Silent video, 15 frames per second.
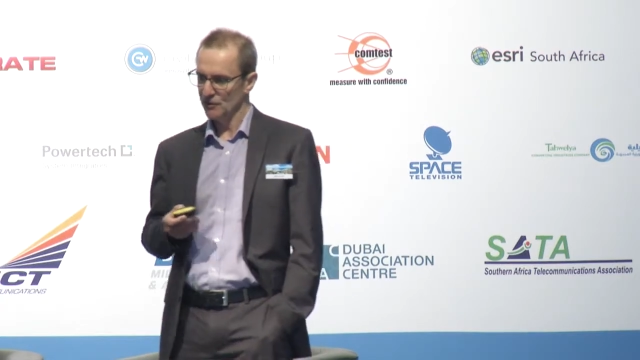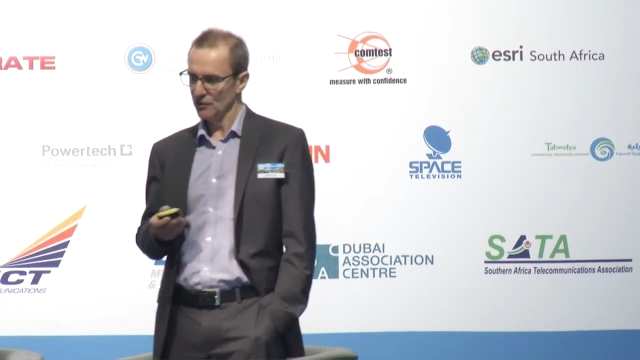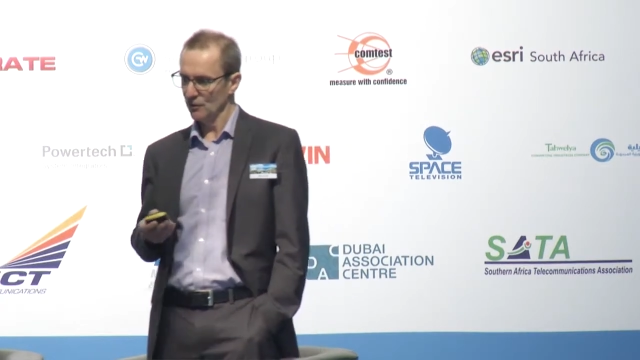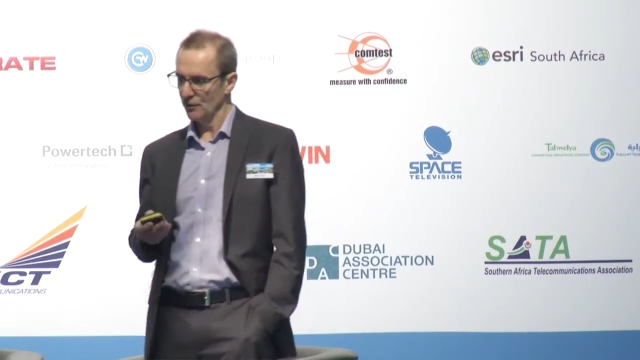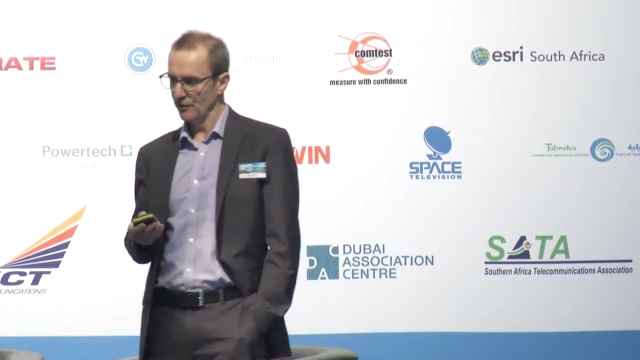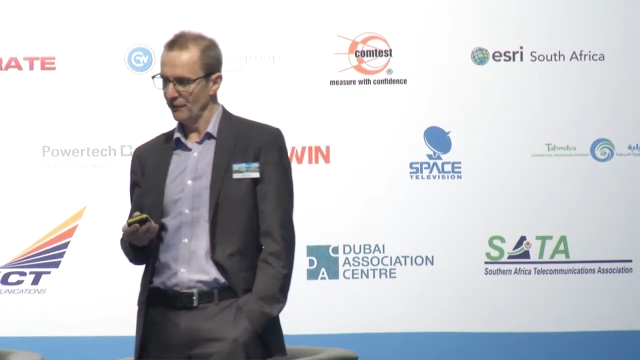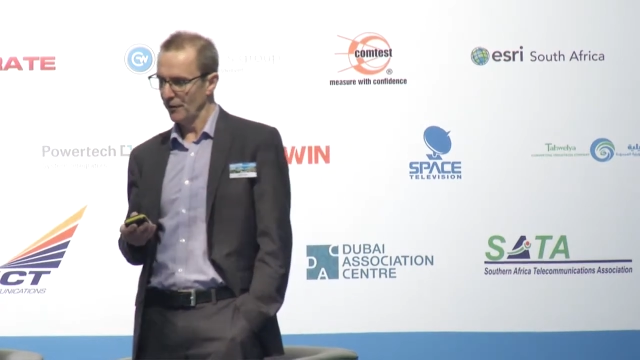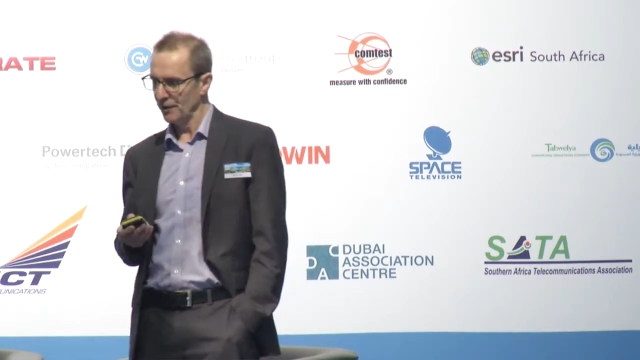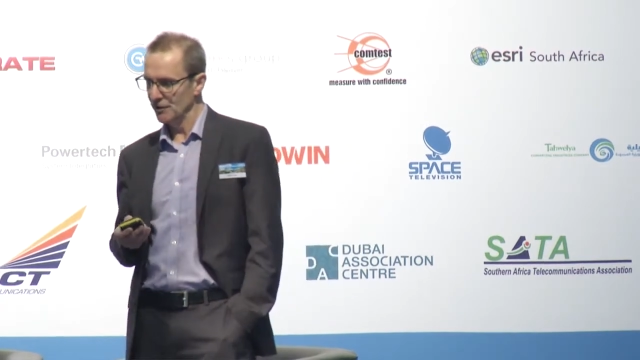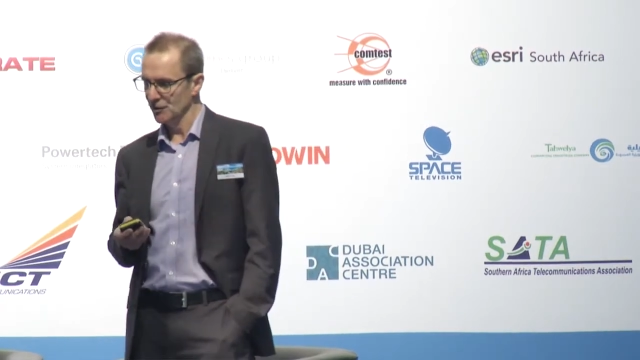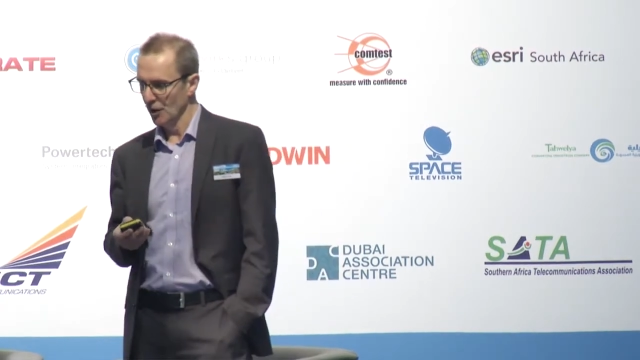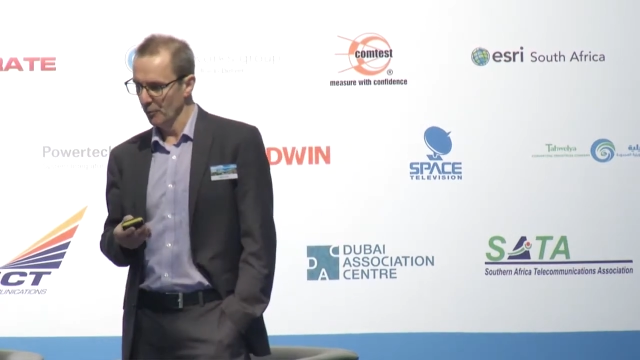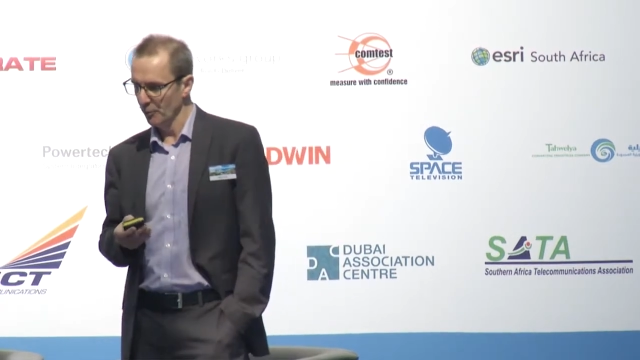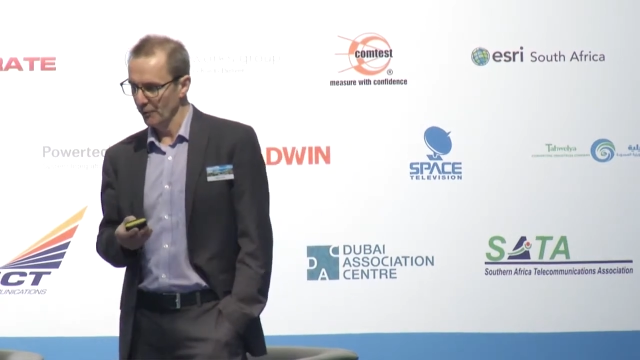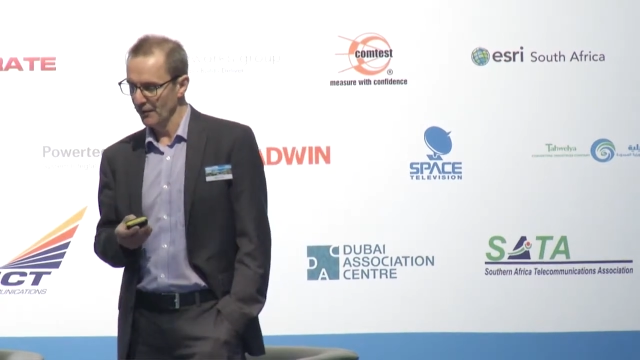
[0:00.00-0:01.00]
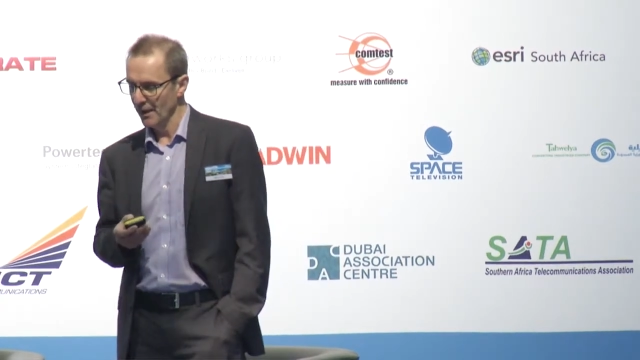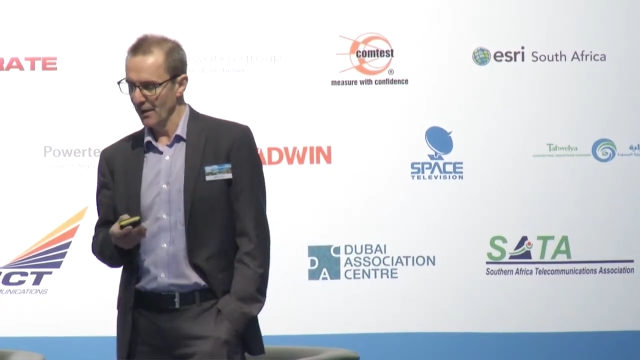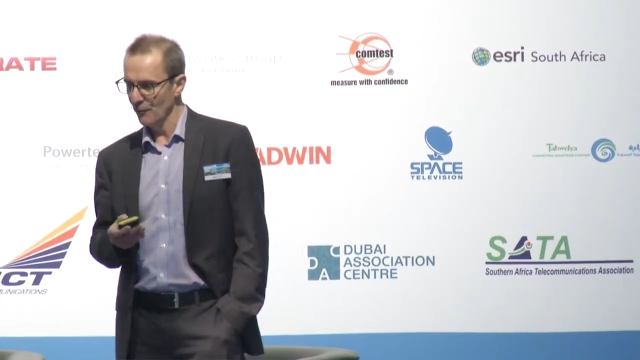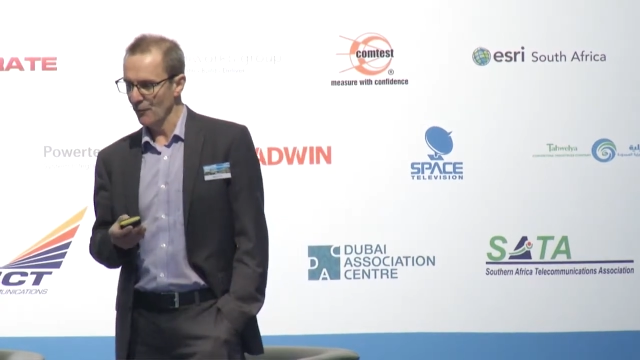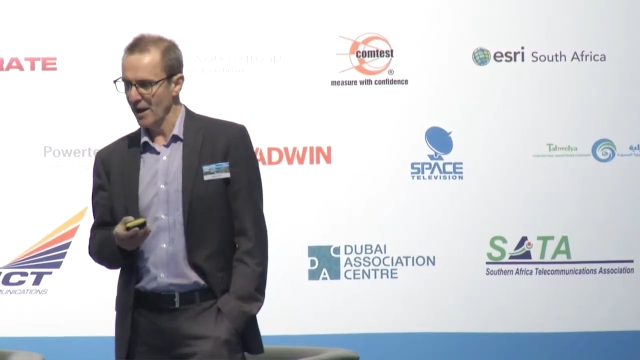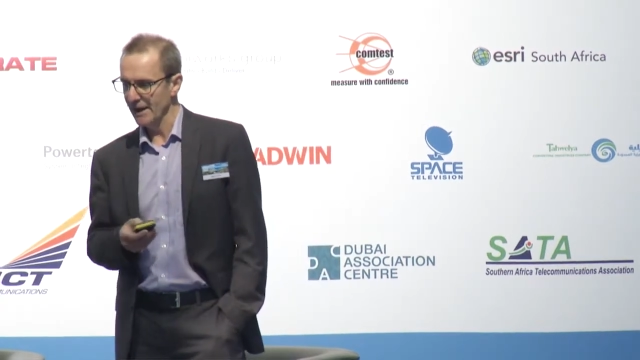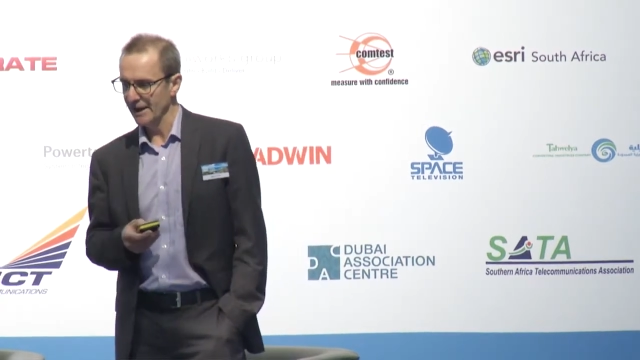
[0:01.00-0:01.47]
At the very top of that
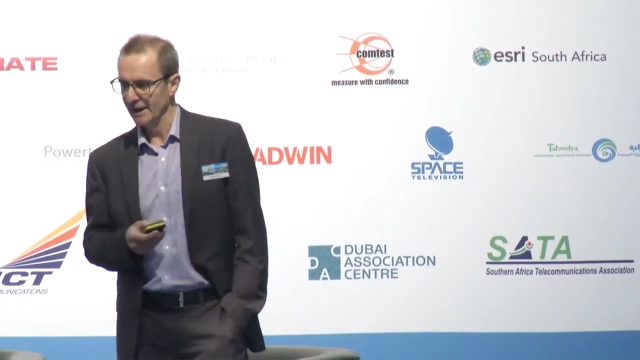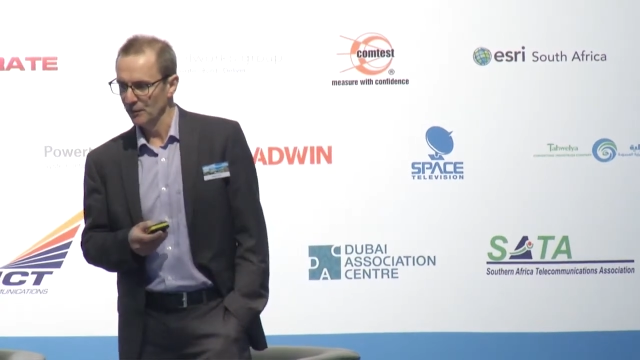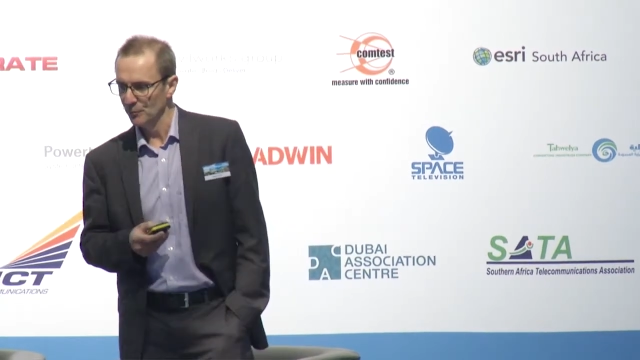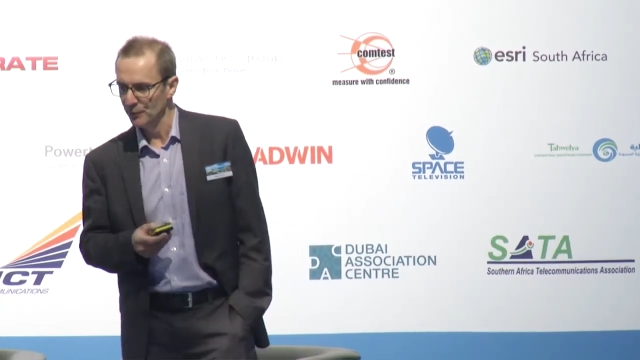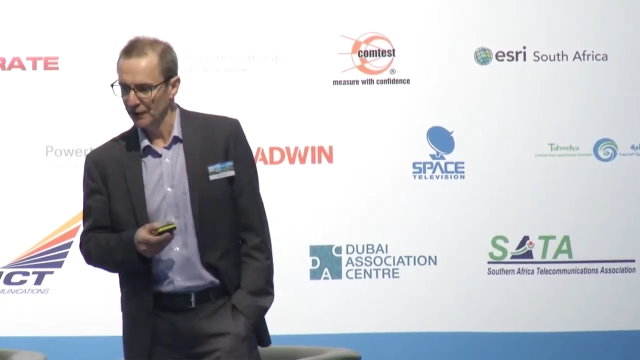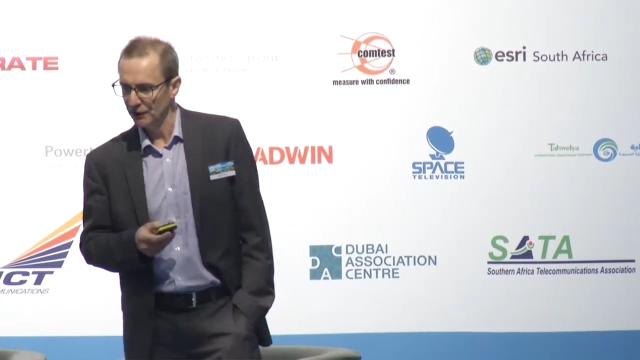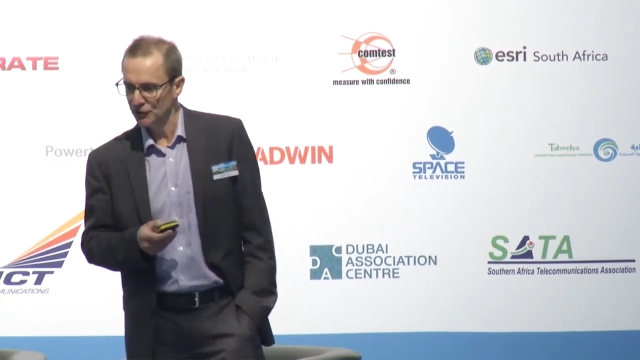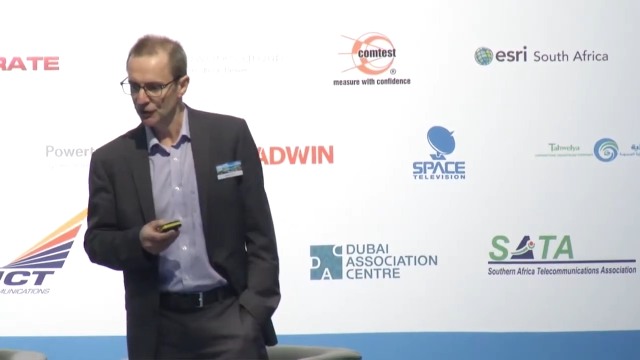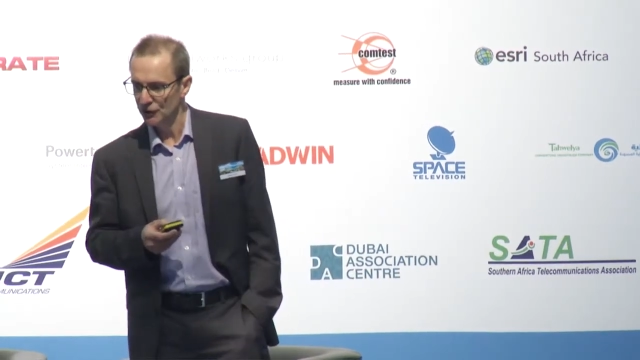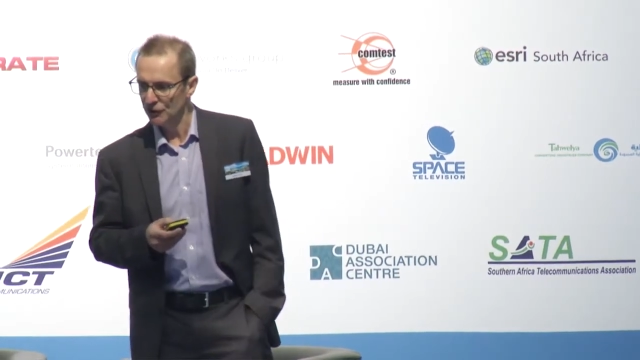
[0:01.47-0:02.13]
right-hand picture,